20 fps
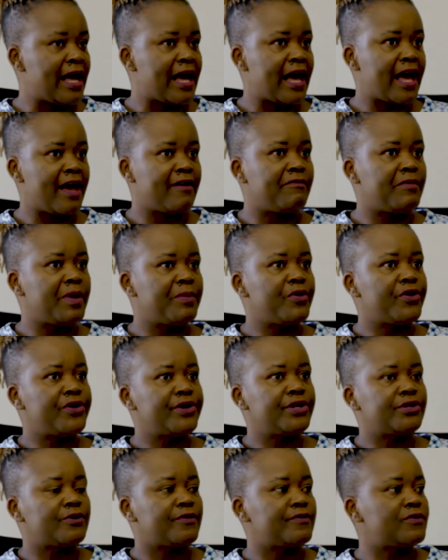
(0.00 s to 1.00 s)
I have
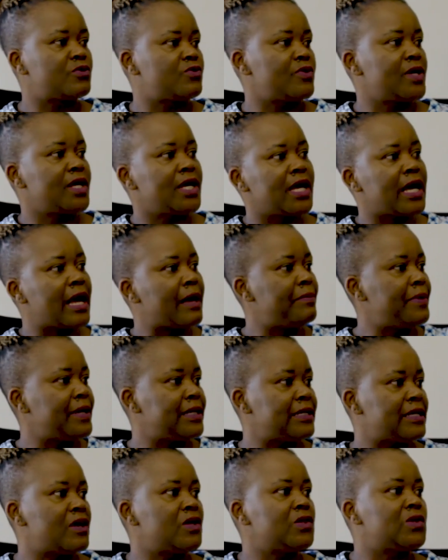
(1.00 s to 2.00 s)
memories of swinging up
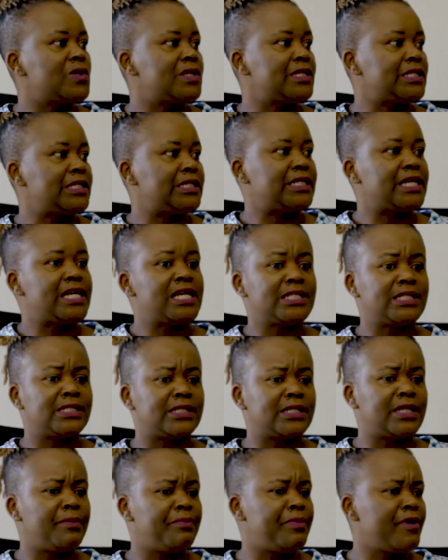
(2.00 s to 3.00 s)
and down those stairs,
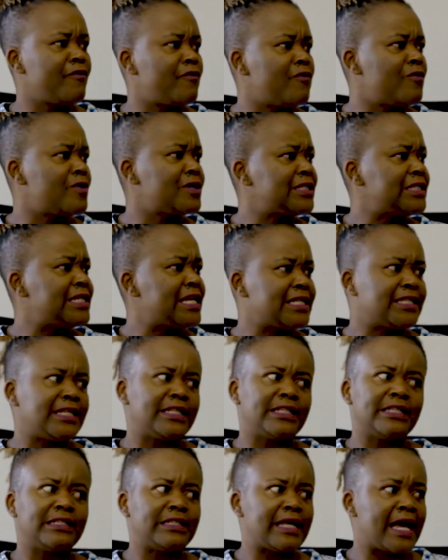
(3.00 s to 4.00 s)
skipping 4 stairs
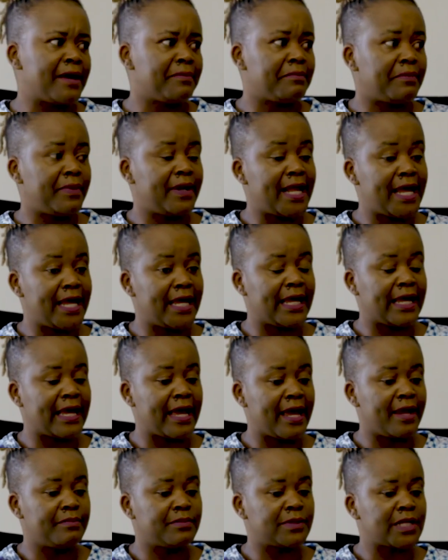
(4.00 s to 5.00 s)
at a time, playing
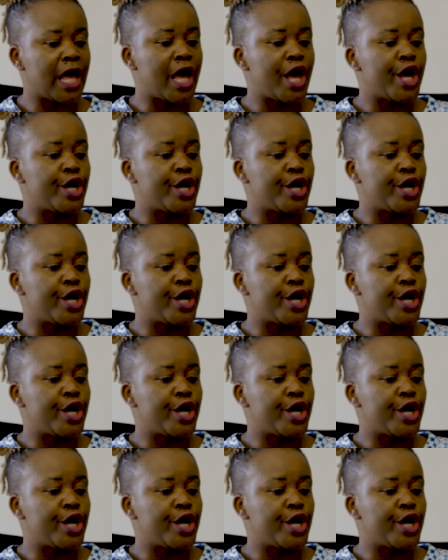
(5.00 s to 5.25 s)
games.